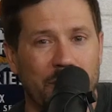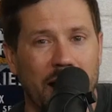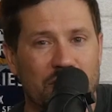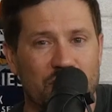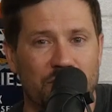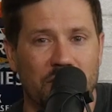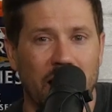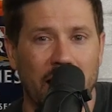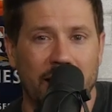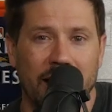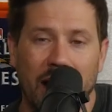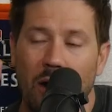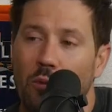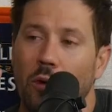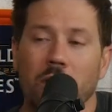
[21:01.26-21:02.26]
backs you've got
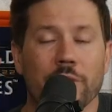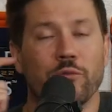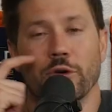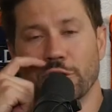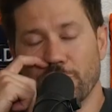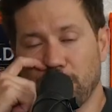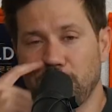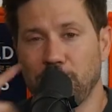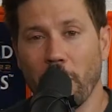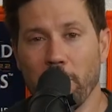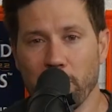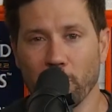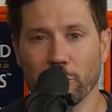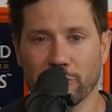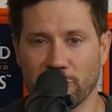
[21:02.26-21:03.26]
now, one of which
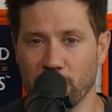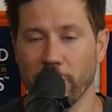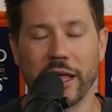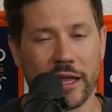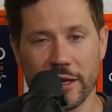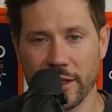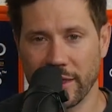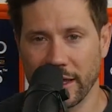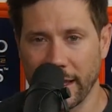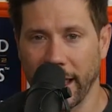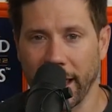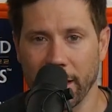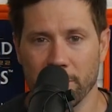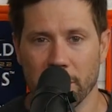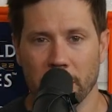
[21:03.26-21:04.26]
fumbled to end the
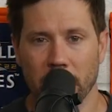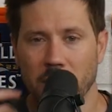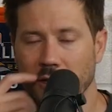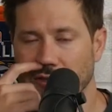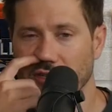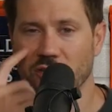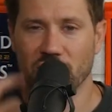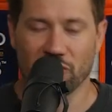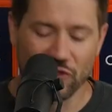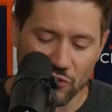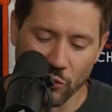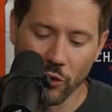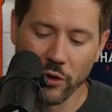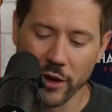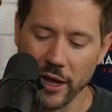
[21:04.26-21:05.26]
game to
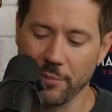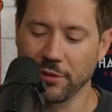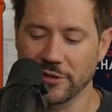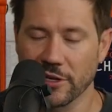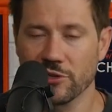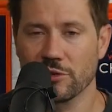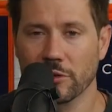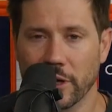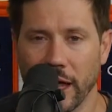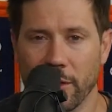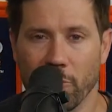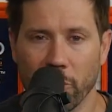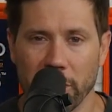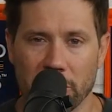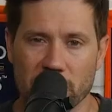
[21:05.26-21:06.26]
destroy a potential
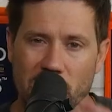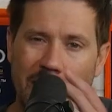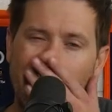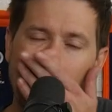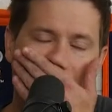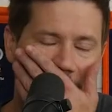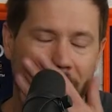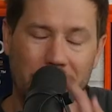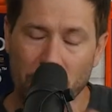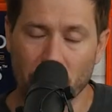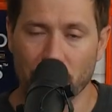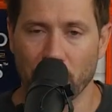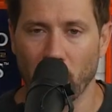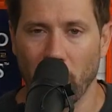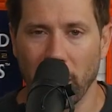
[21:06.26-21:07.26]
game-winning drive in
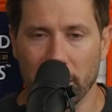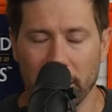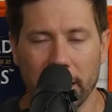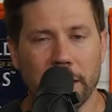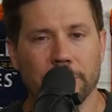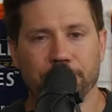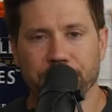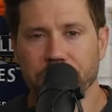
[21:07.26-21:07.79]
Ogunbowale.